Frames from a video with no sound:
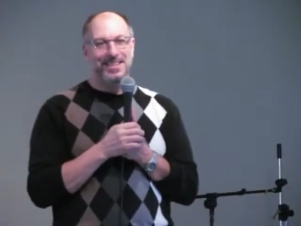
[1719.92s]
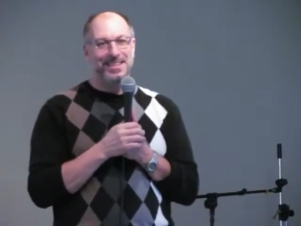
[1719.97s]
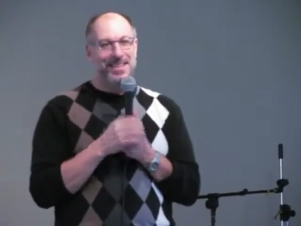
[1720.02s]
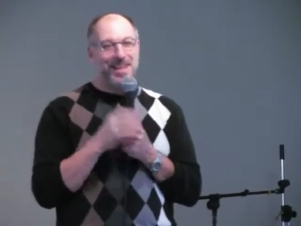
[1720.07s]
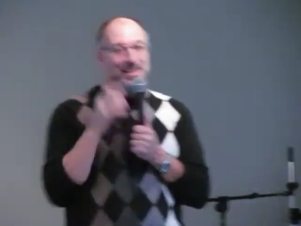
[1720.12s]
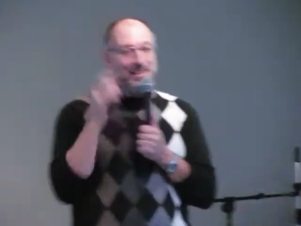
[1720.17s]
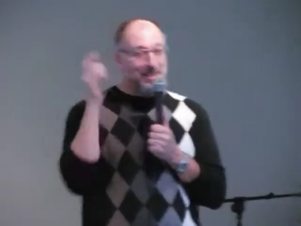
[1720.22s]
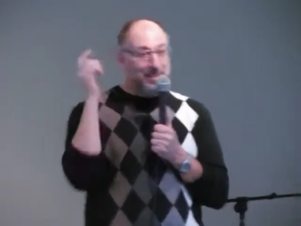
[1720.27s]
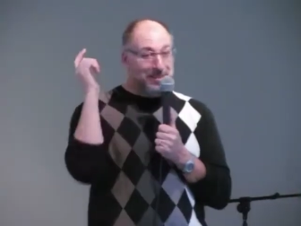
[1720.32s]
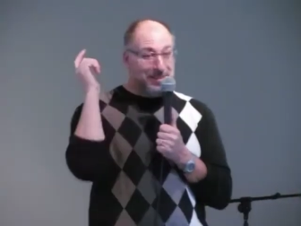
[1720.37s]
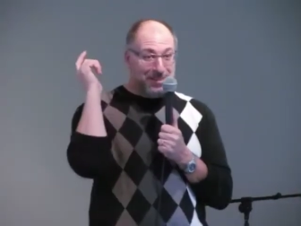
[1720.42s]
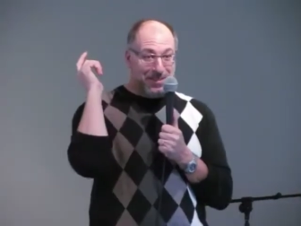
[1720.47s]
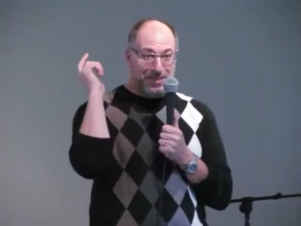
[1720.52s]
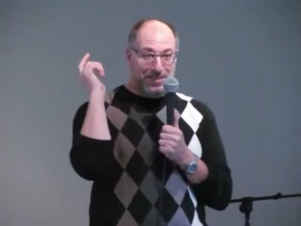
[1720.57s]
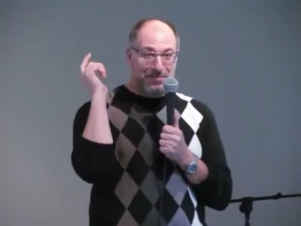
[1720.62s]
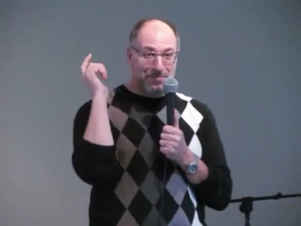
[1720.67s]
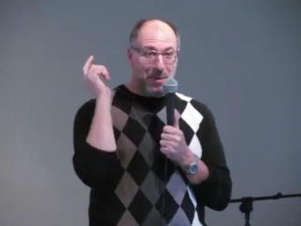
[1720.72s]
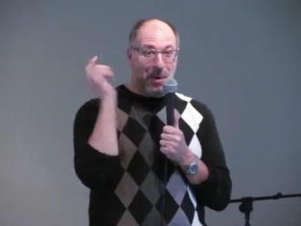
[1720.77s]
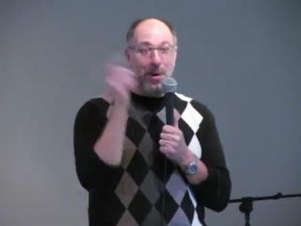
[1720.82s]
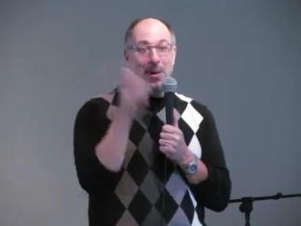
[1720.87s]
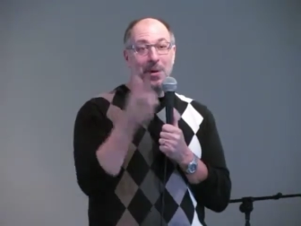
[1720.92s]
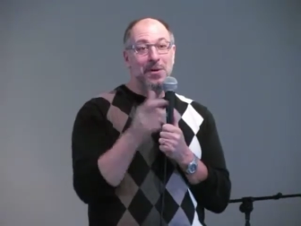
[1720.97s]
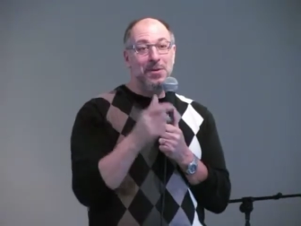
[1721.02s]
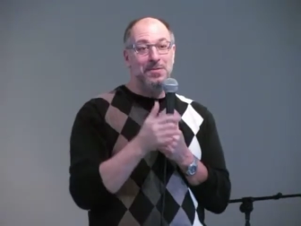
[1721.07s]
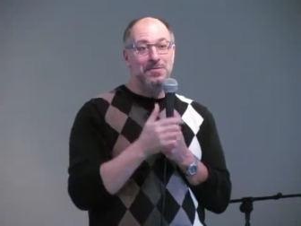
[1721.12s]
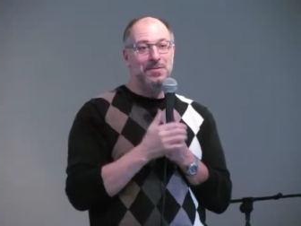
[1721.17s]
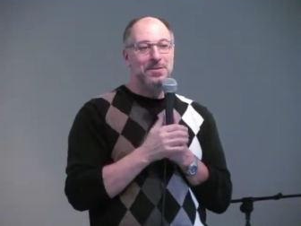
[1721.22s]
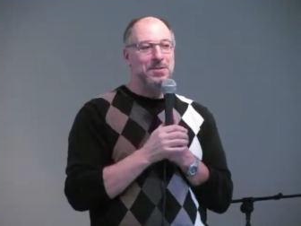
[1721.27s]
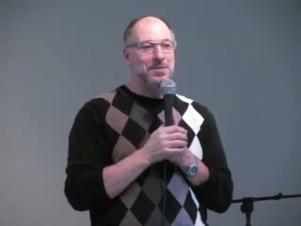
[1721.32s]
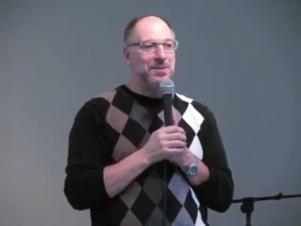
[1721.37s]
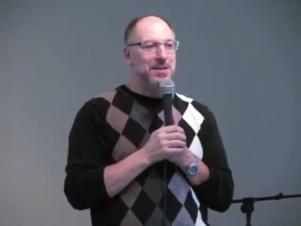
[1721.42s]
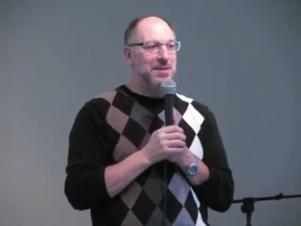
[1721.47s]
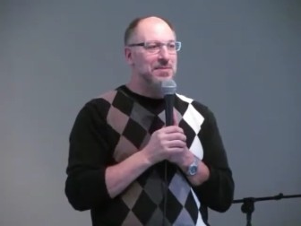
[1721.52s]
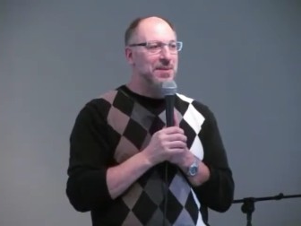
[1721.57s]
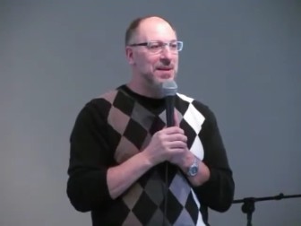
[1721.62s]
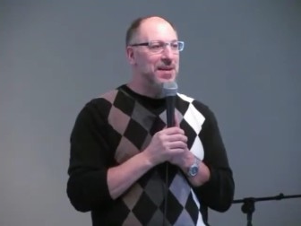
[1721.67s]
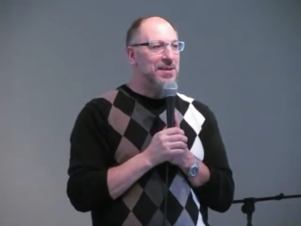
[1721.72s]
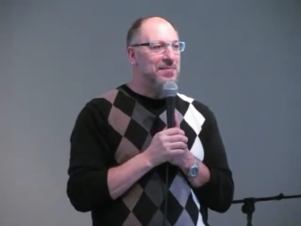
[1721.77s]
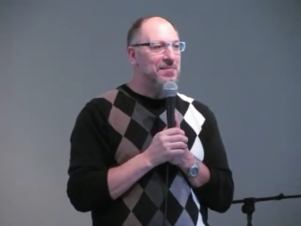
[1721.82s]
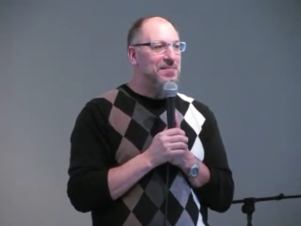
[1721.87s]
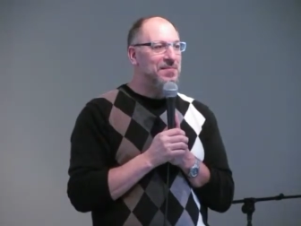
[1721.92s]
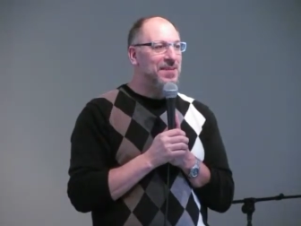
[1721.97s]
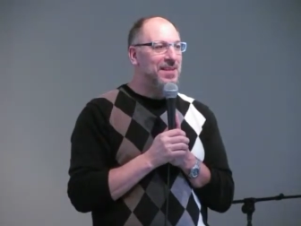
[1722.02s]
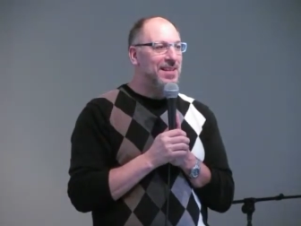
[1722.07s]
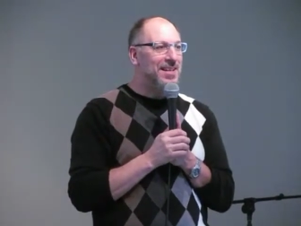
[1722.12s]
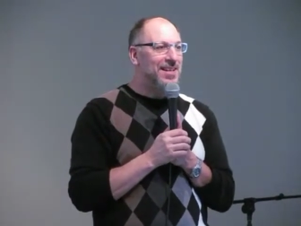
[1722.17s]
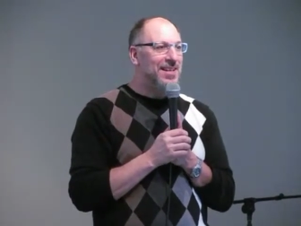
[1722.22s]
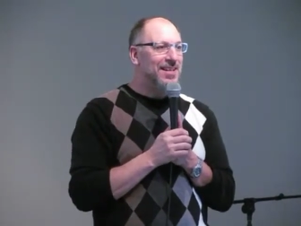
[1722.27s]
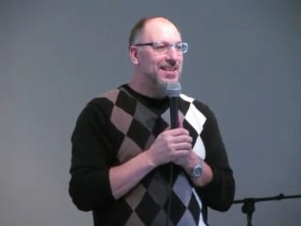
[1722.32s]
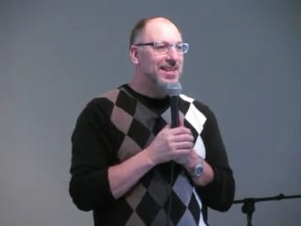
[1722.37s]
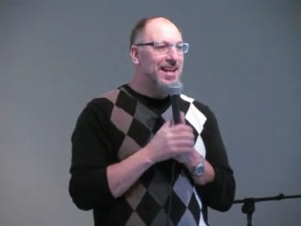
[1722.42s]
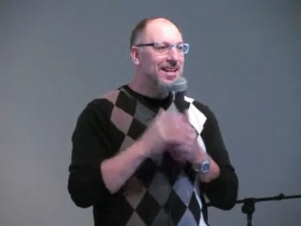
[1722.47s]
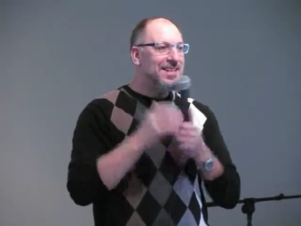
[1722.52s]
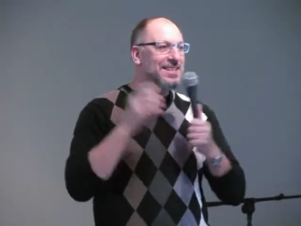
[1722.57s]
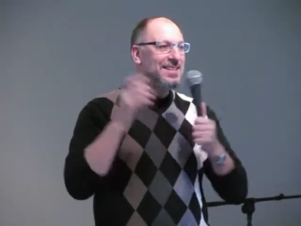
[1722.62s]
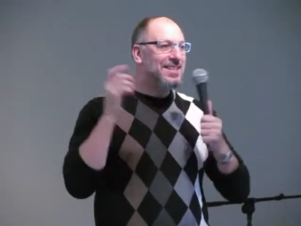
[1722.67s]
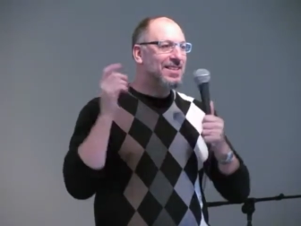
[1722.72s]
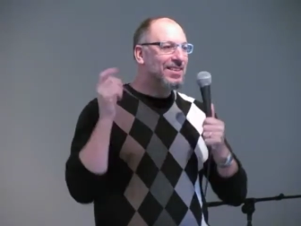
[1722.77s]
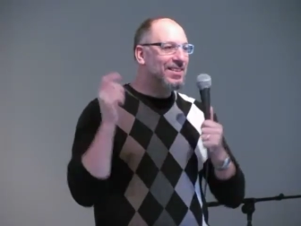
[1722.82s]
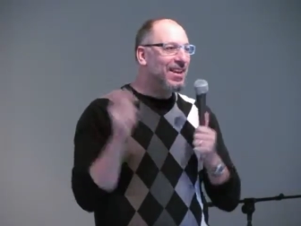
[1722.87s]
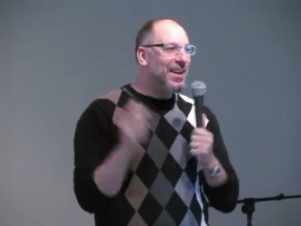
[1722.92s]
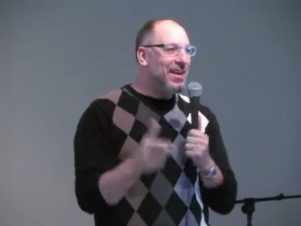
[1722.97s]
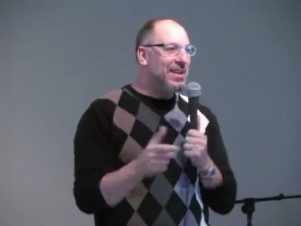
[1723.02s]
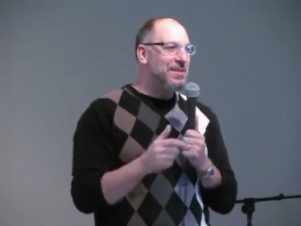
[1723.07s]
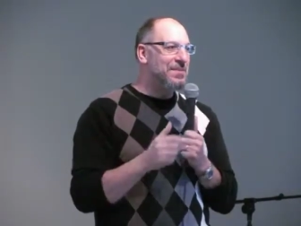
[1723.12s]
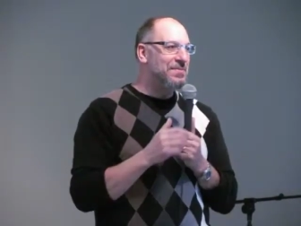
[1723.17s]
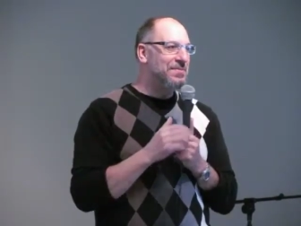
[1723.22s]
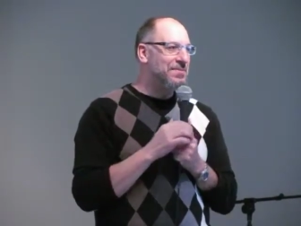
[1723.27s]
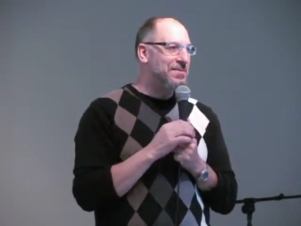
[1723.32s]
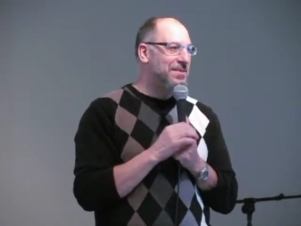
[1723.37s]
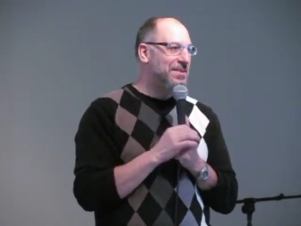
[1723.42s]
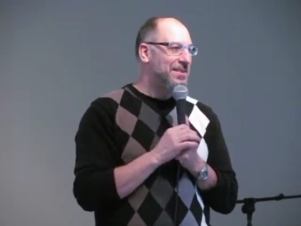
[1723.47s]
That's powerful, amen? That's life.